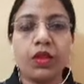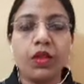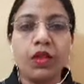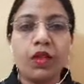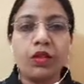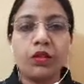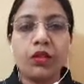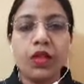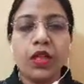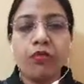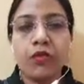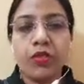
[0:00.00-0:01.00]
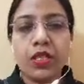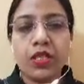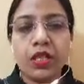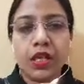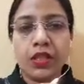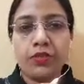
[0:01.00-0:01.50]
Today we will start
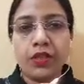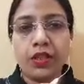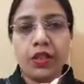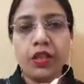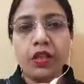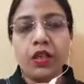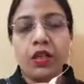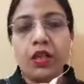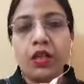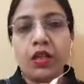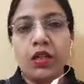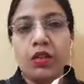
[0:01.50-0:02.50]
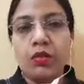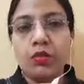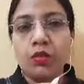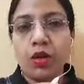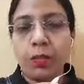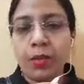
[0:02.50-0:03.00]
with a new
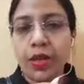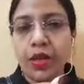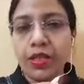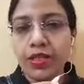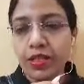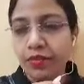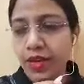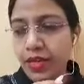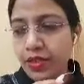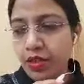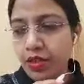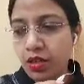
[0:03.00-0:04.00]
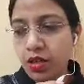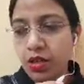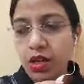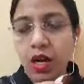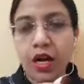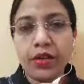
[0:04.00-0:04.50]
topic in civics, our
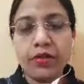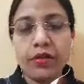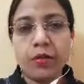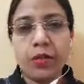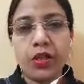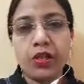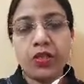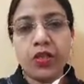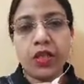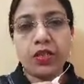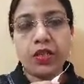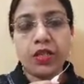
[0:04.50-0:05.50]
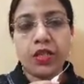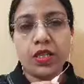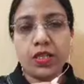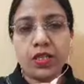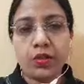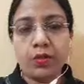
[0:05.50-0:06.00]
criminal justice system.
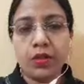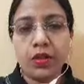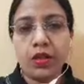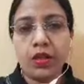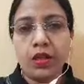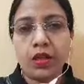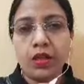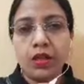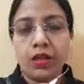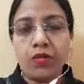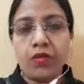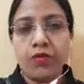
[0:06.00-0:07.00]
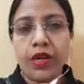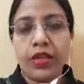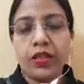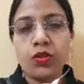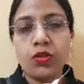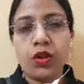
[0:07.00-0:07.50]
You will find this
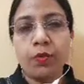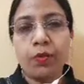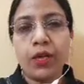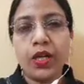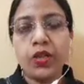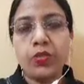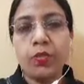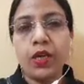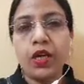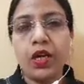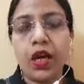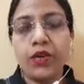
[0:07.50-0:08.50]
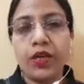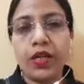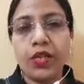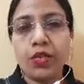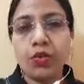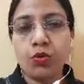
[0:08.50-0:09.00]
on page
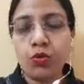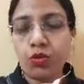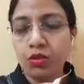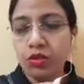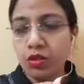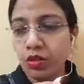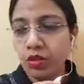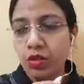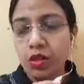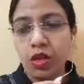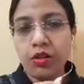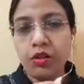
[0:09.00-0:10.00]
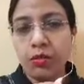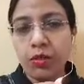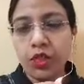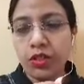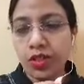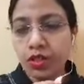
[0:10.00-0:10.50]
B102, a criminal
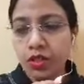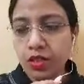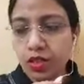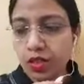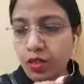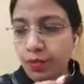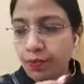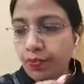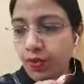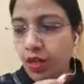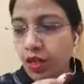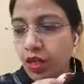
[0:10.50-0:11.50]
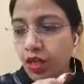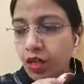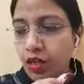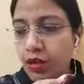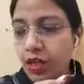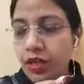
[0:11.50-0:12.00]
justice system. Okay,
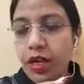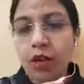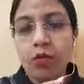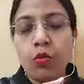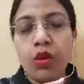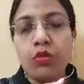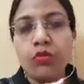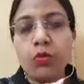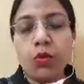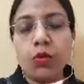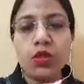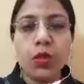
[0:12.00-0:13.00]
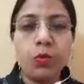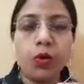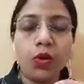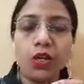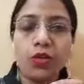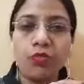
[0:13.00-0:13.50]
now one of the most important
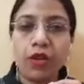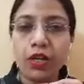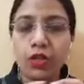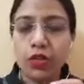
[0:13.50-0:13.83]
functions